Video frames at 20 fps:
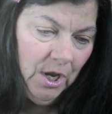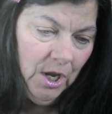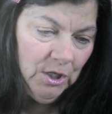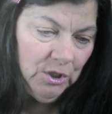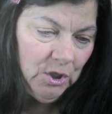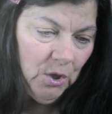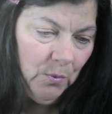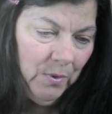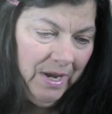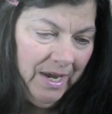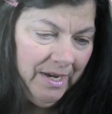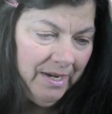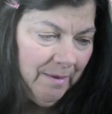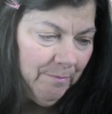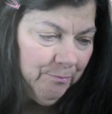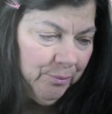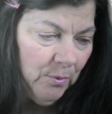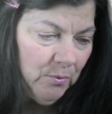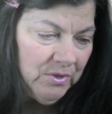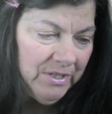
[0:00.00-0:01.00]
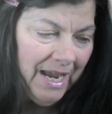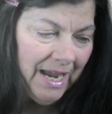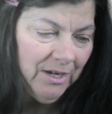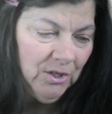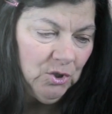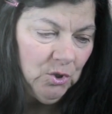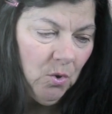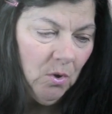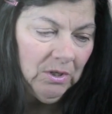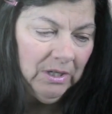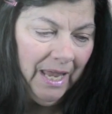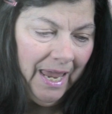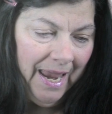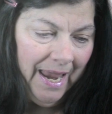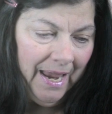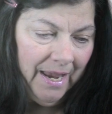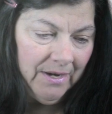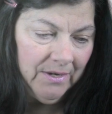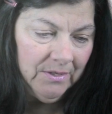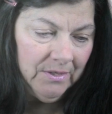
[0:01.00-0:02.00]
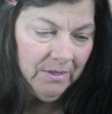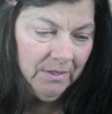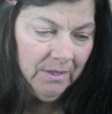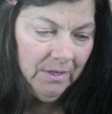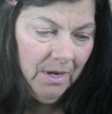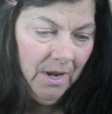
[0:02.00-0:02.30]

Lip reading: so he can protect your land